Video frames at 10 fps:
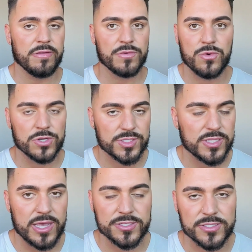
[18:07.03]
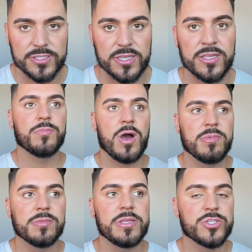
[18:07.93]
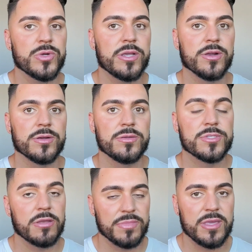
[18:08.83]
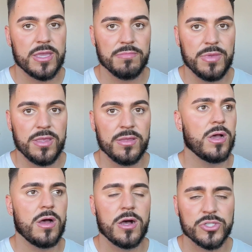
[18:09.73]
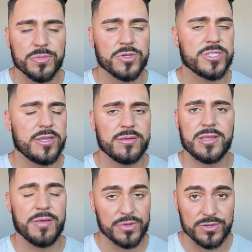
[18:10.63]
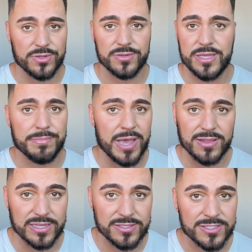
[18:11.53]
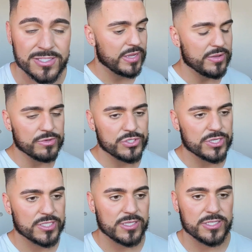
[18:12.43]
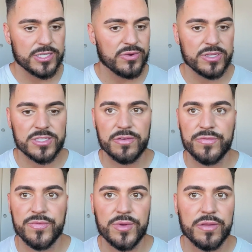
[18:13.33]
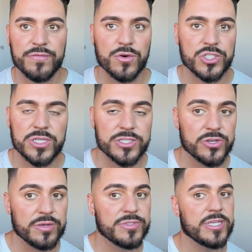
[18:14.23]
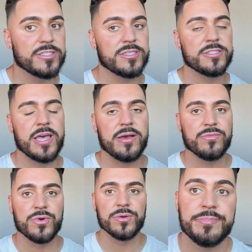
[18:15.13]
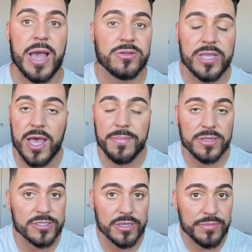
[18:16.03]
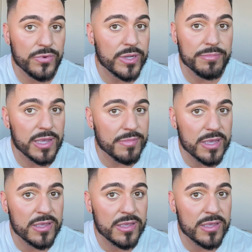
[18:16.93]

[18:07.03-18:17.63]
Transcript: of course the ecstasy probably triggered something in me, 100% chemical imbalance. It was just a series of unfortunate circumstances that were bound to happen at some point maybe.